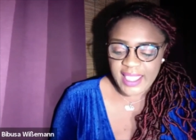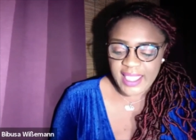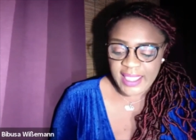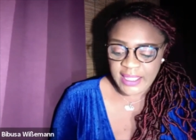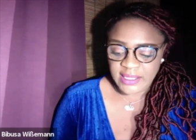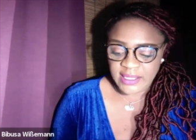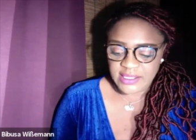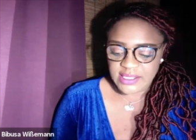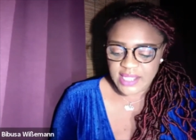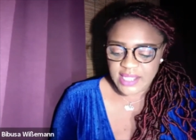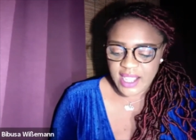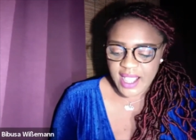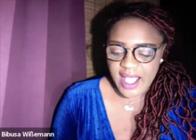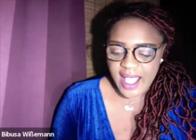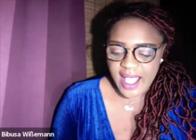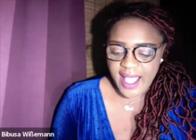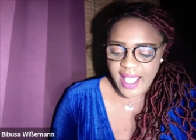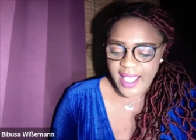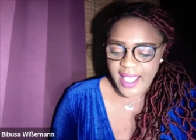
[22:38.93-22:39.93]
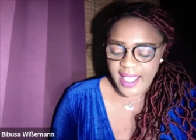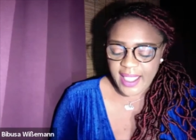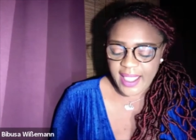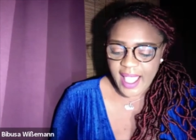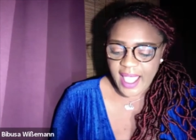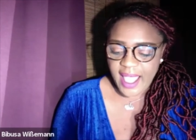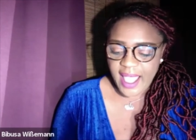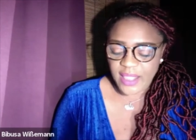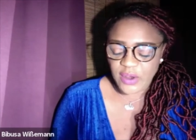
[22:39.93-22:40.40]
And
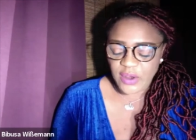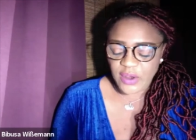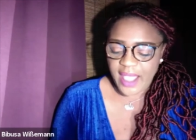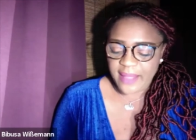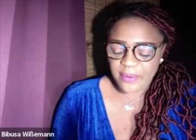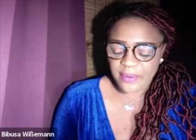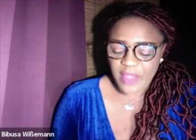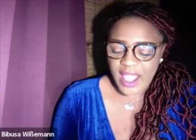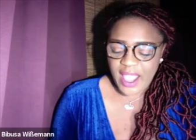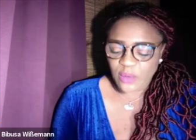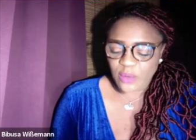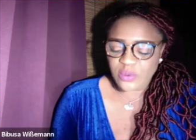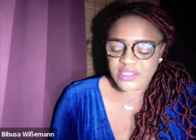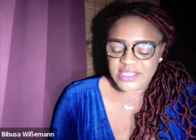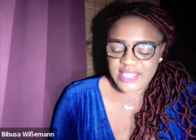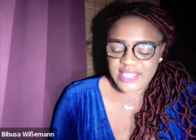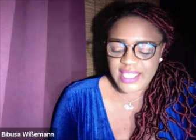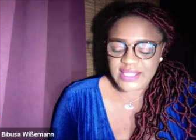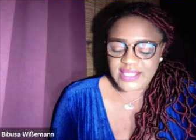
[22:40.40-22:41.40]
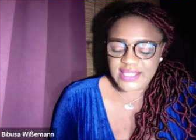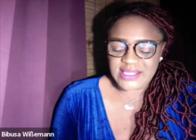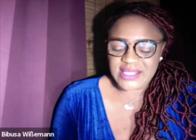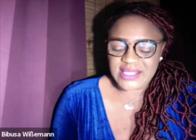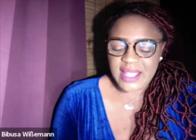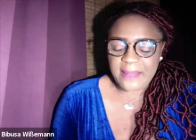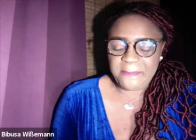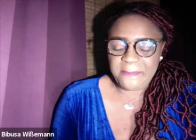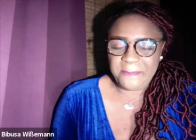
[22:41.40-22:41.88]
I would say it's
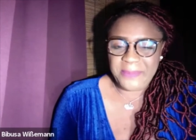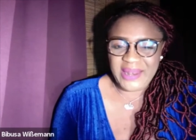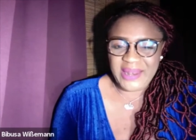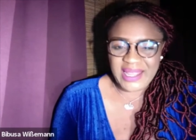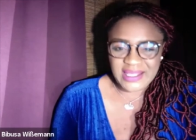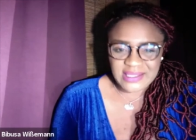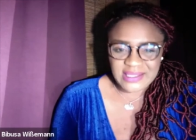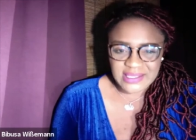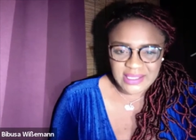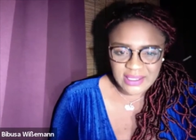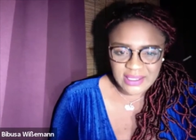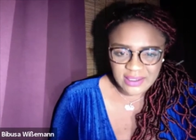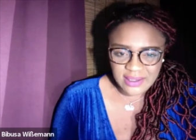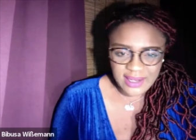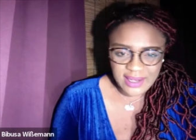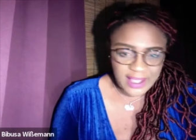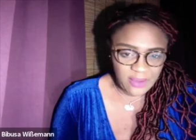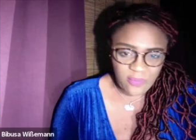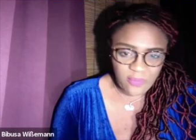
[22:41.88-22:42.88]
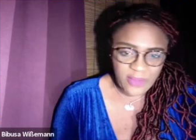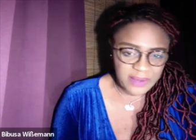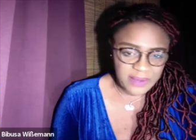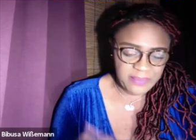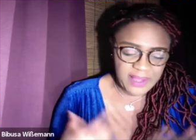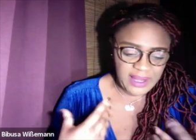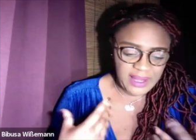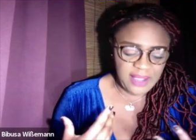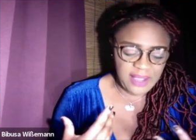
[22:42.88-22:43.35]
a blessing, like what
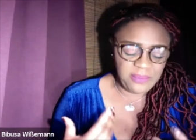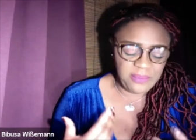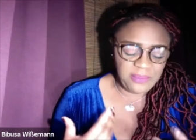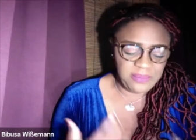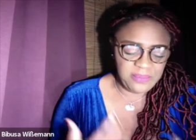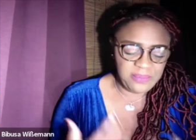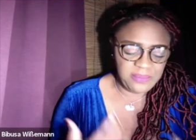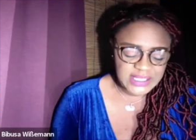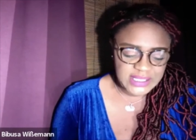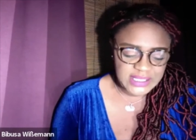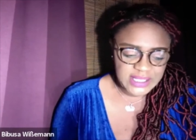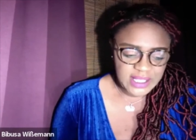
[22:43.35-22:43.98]
my name means.